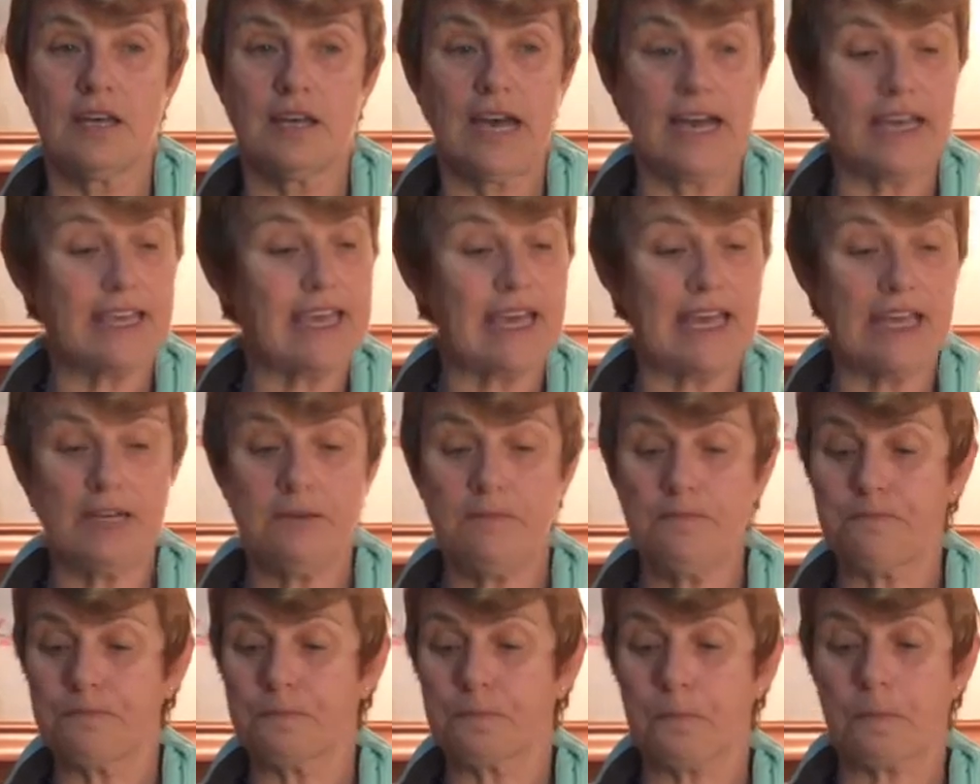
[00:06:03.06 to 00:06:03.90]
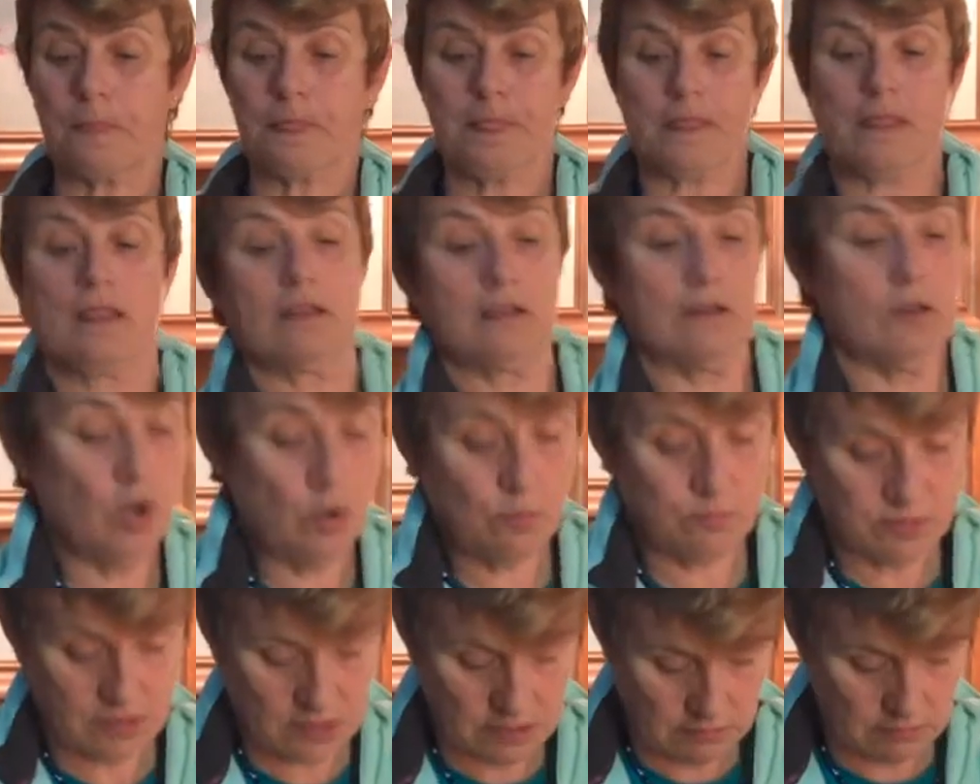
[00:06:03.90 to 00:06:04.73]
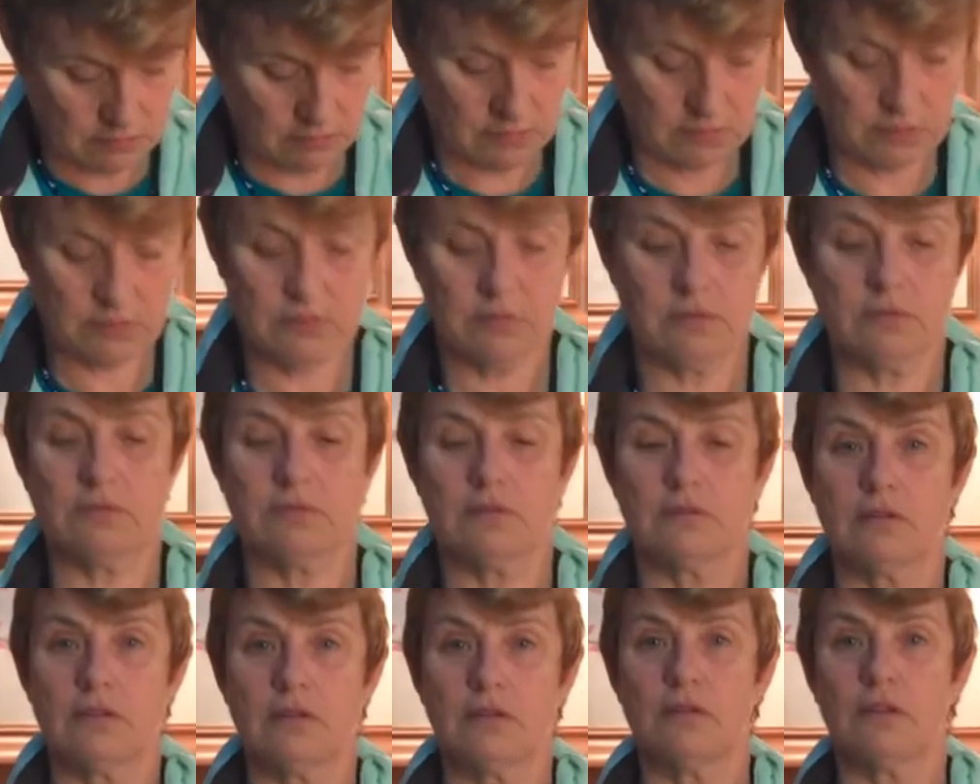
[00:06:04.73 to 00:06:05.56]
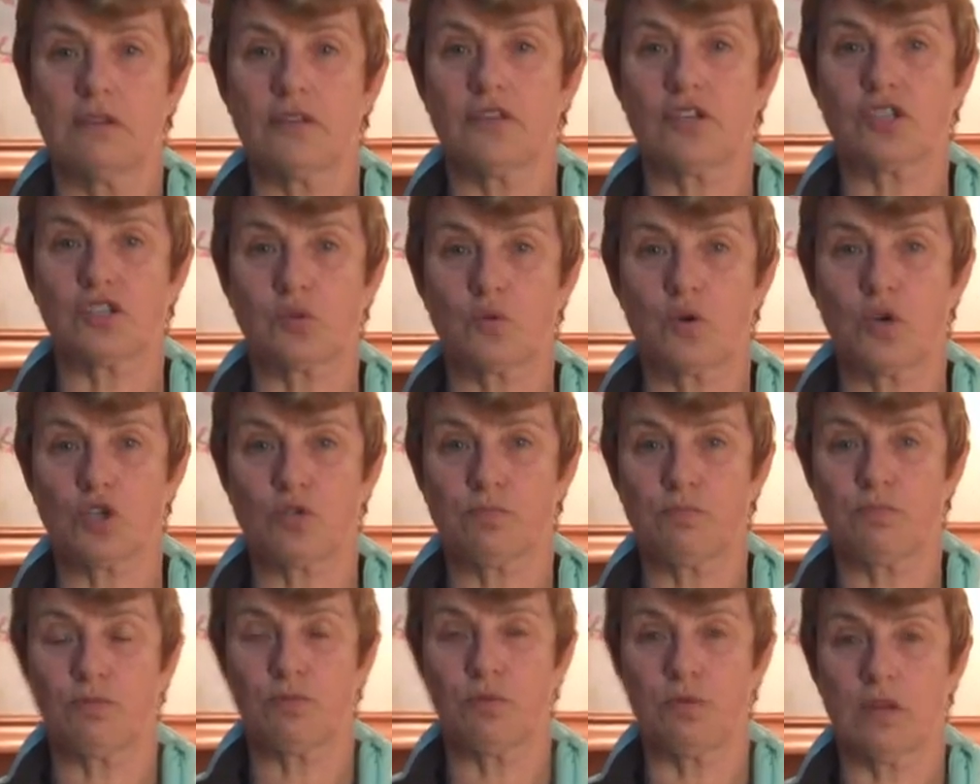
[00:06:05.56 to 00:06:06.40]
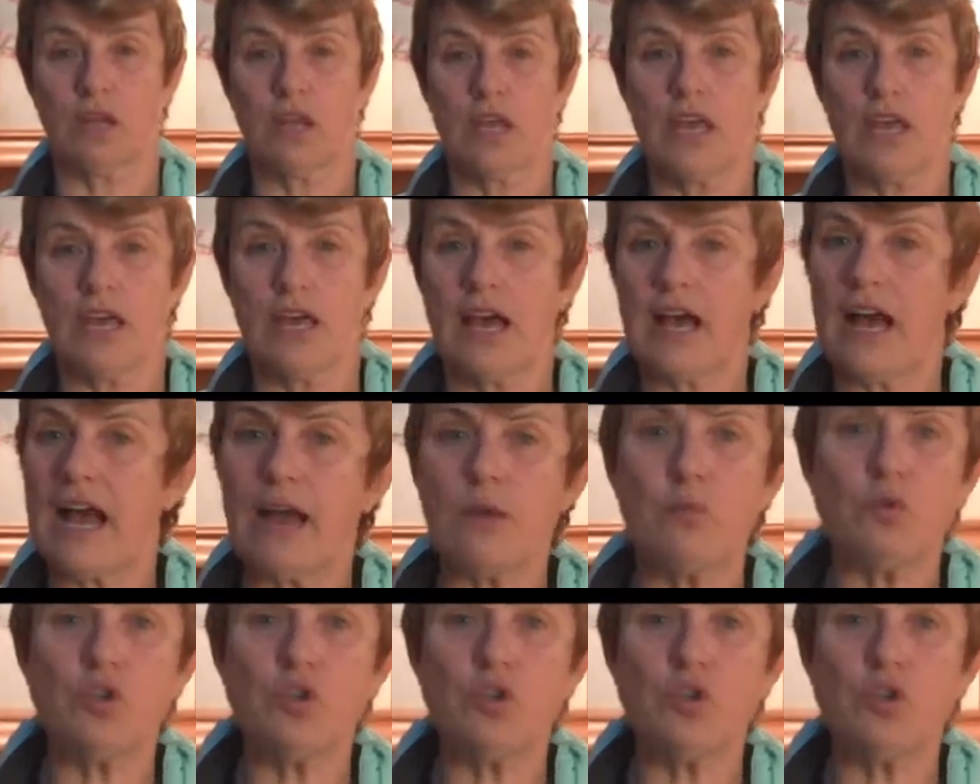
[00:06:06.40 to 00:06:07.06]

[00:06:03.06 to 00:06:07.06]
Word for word: Again, oops, the squash ball. I